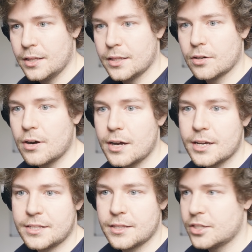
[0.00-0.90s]
the
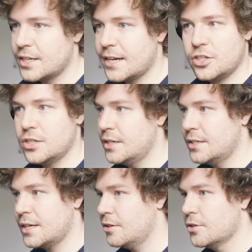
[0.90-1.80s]
grass and the texture
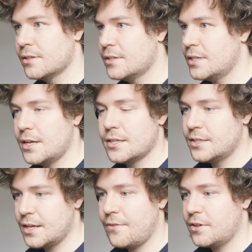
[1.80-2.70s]
detail you can see is
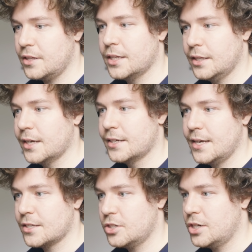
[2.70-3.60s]
definitely like next